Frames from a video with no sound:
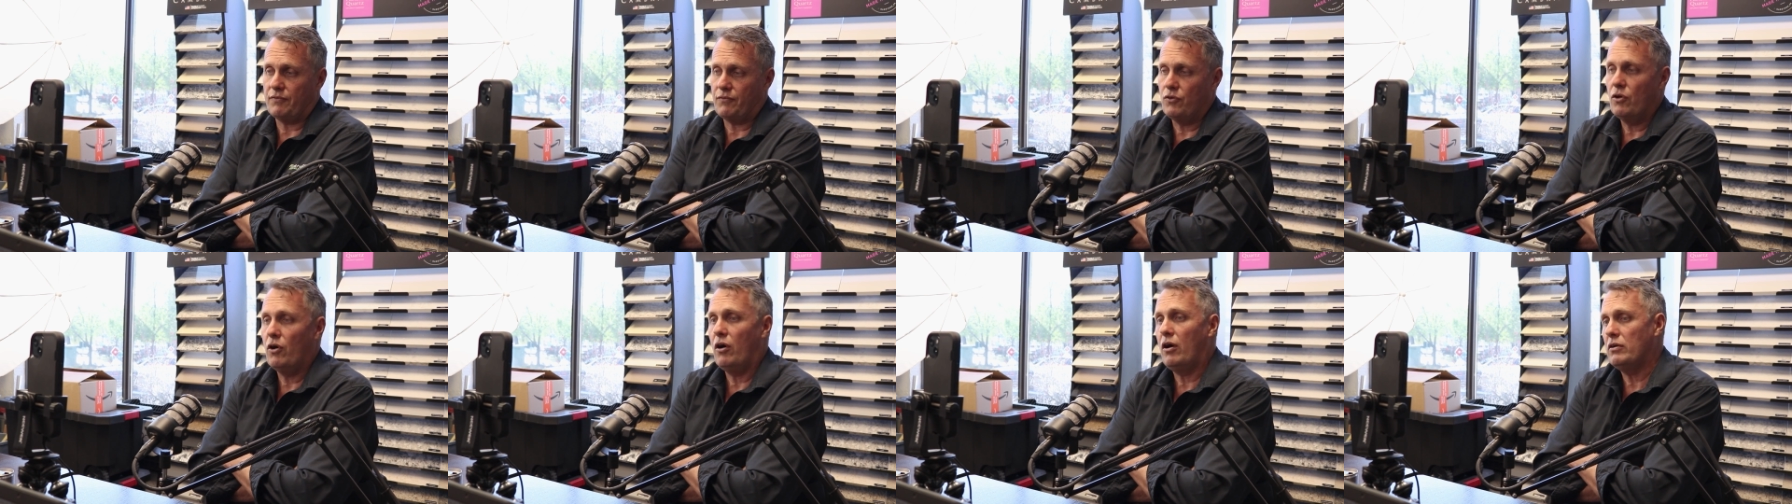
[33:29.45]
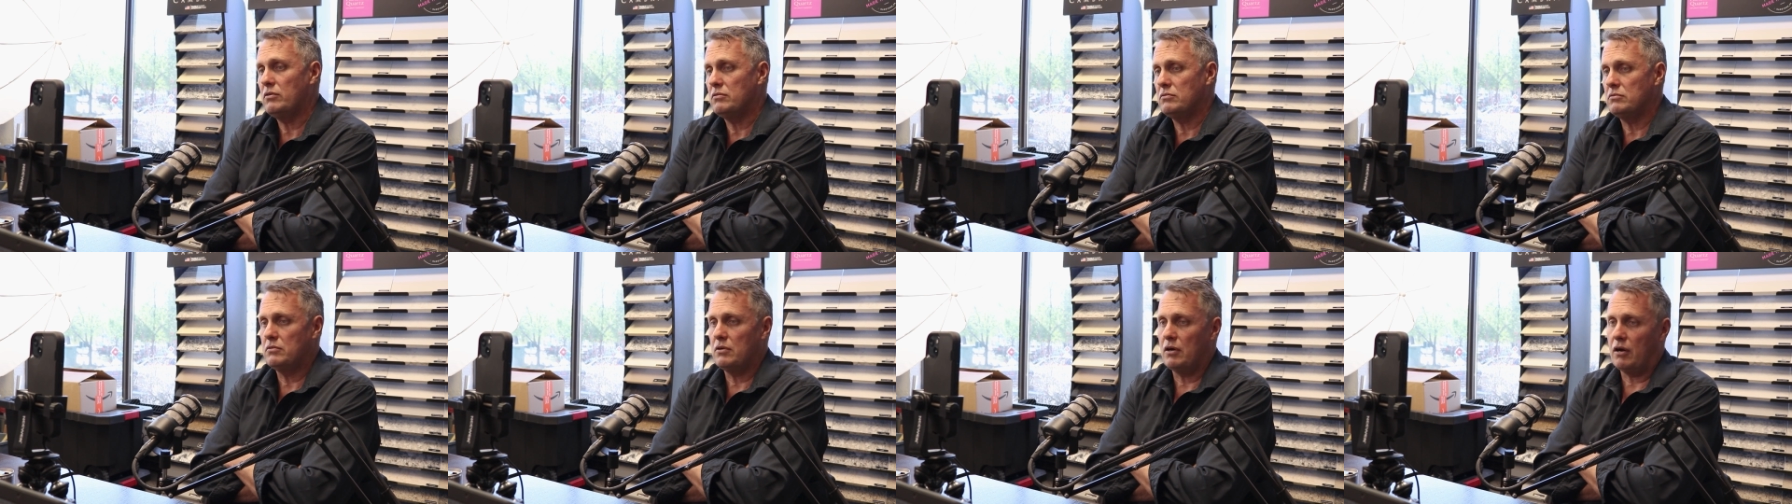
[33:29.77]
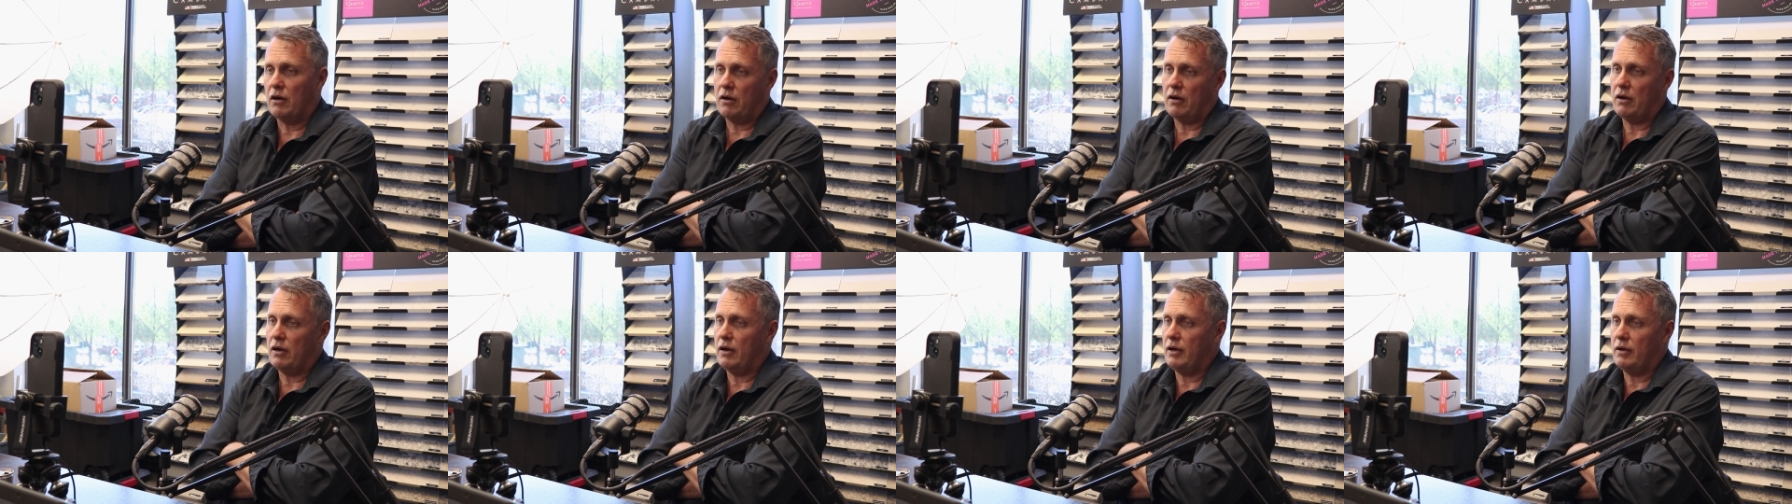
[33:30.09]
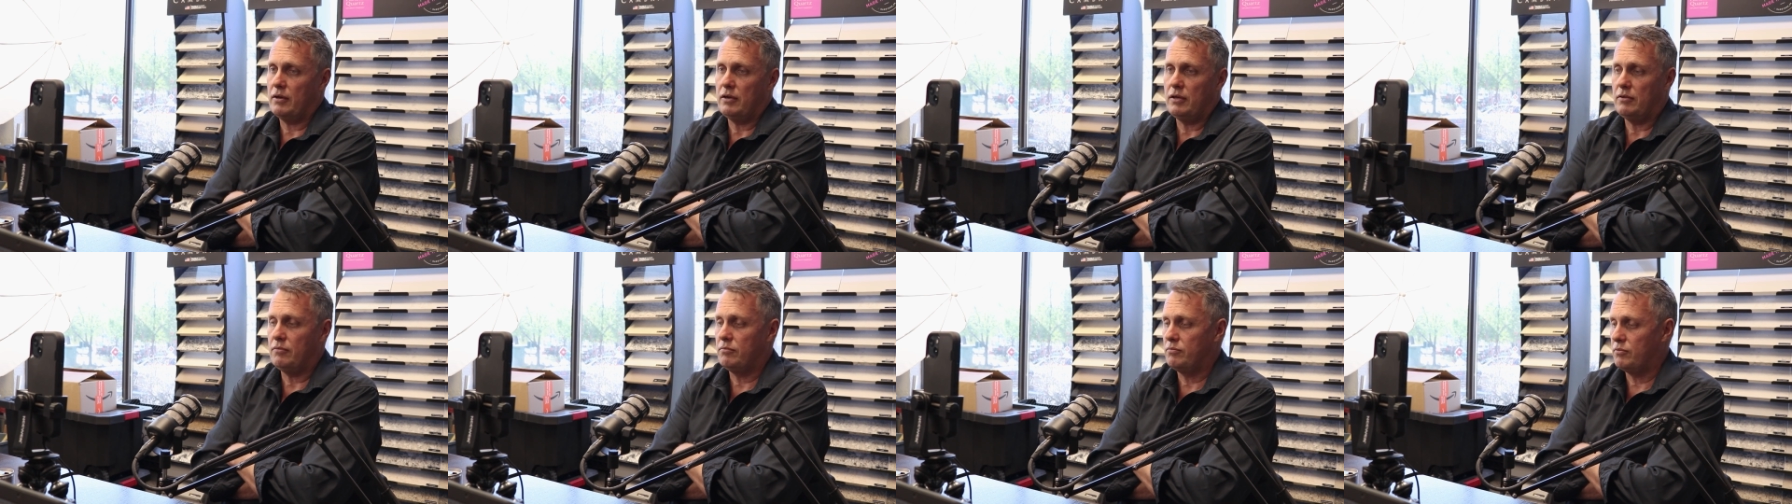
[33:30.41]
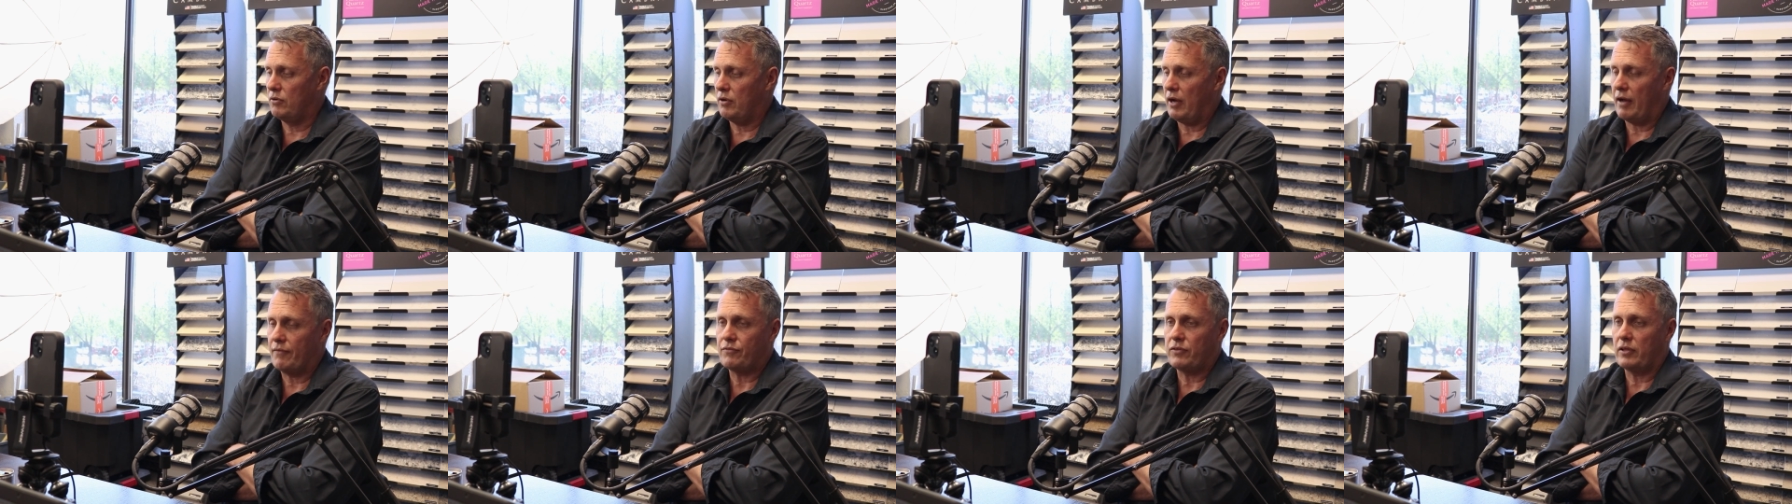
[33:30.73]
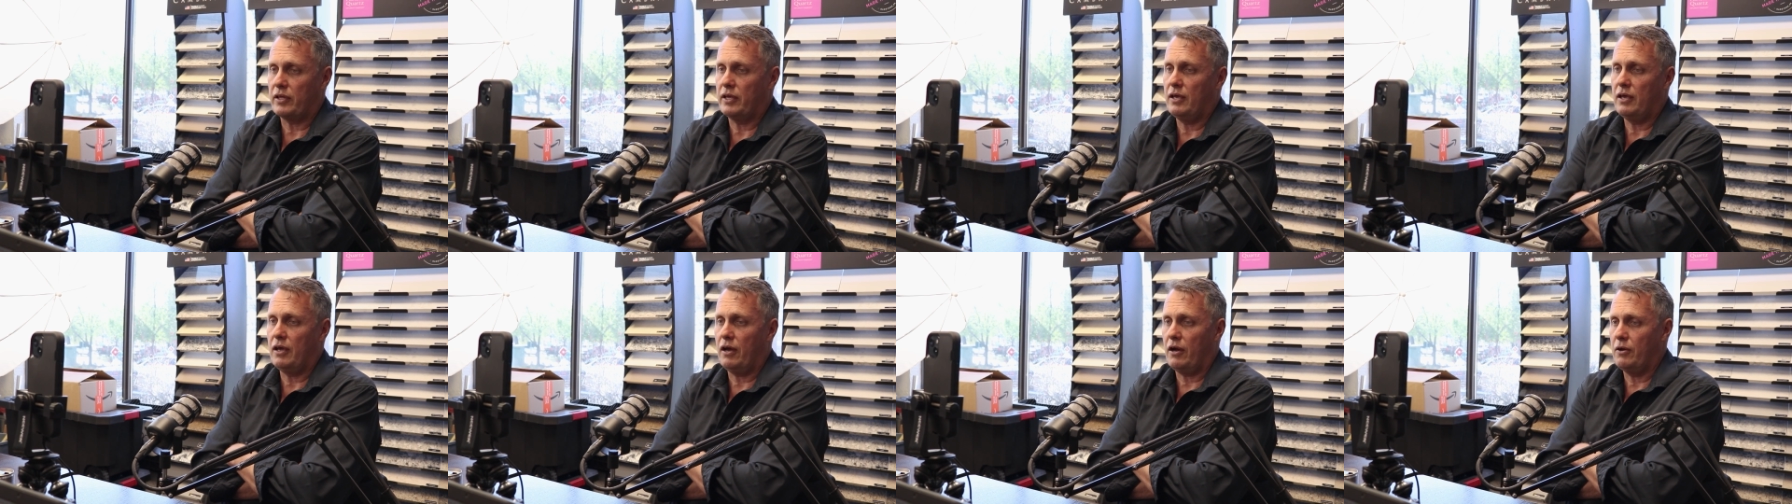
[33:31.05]
If not, I will have
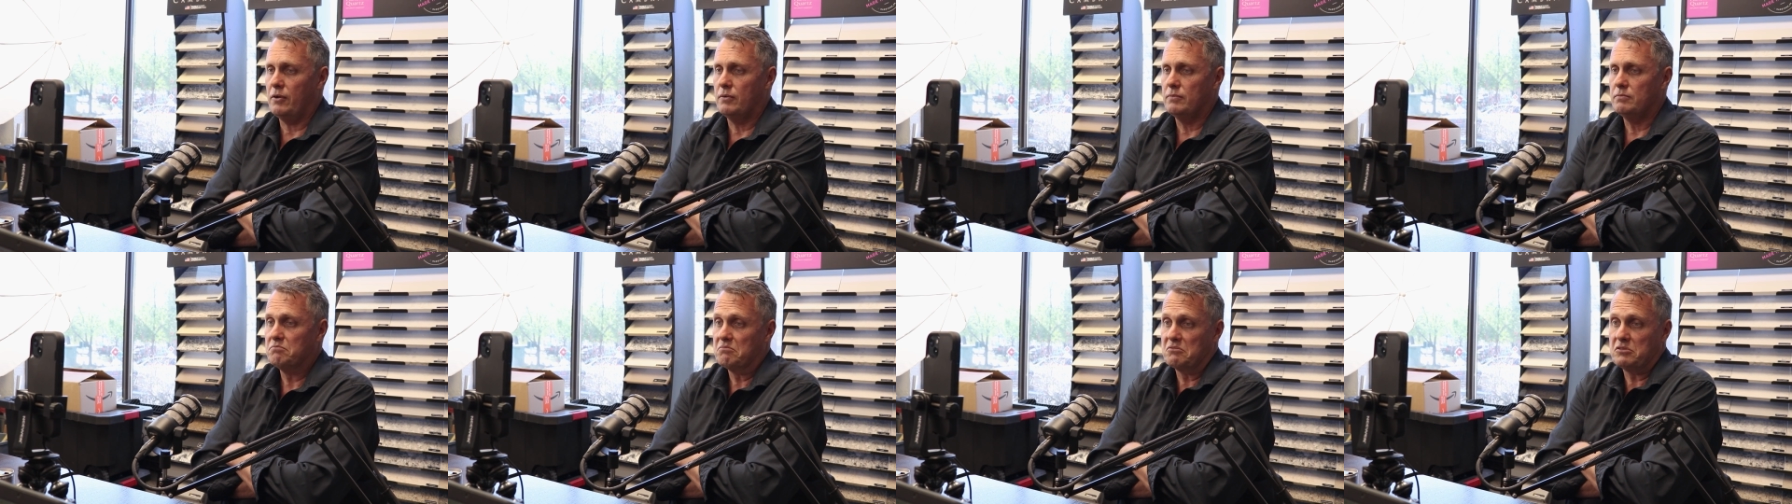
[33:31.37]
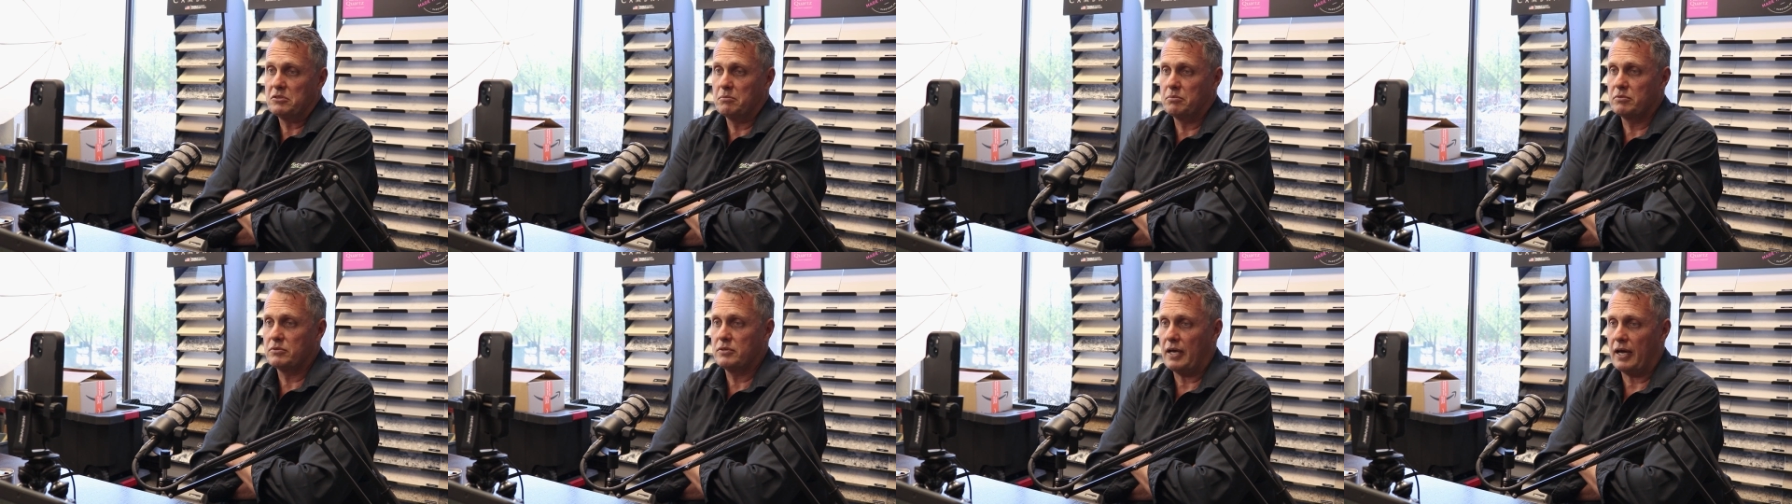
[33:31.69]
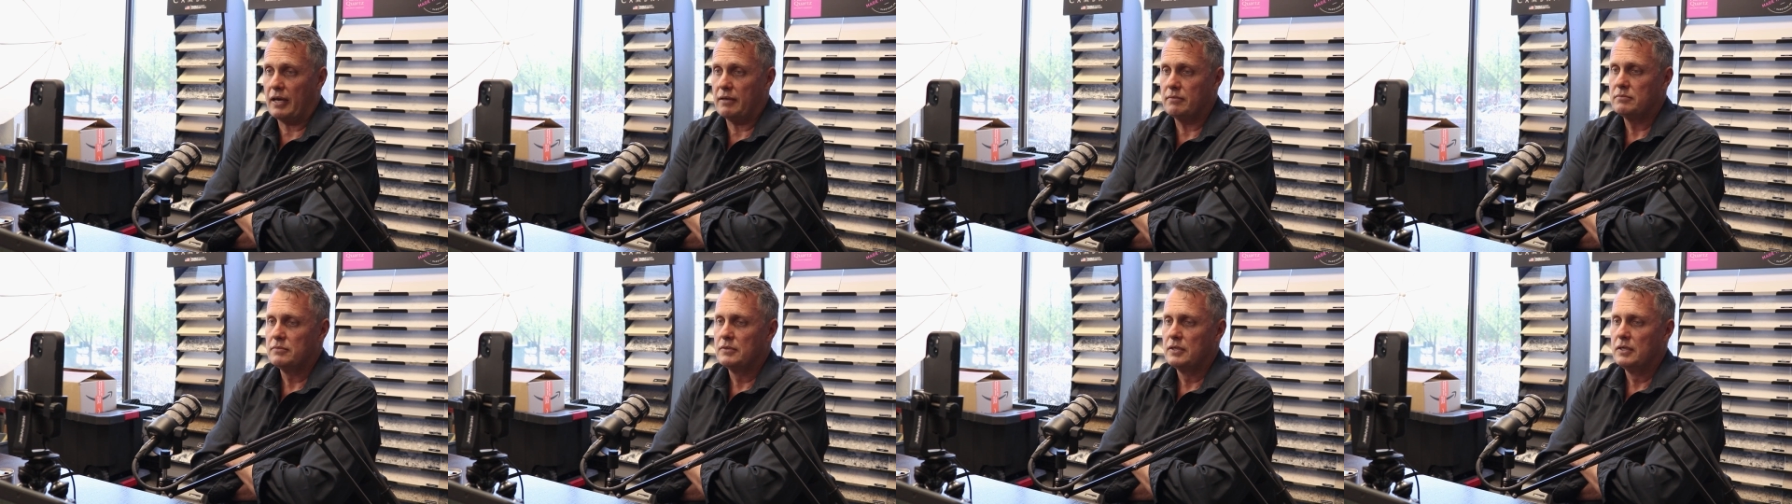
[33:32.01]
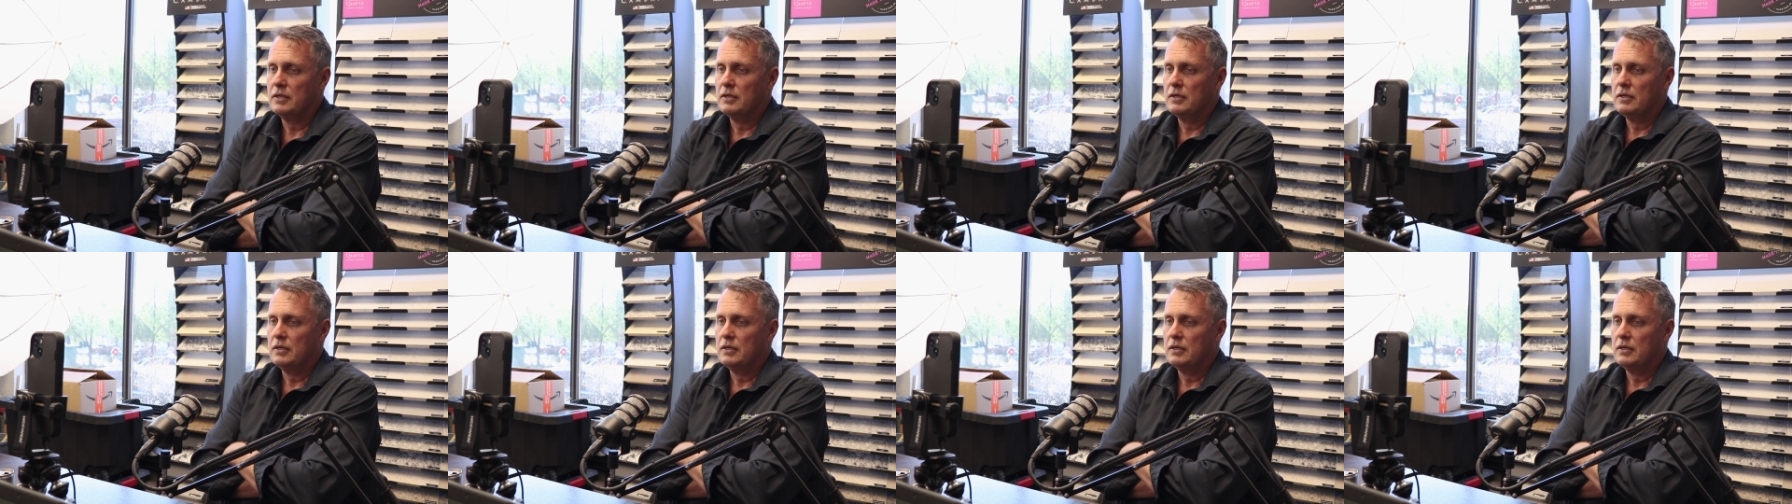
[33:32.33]
to let you go. Simple as that.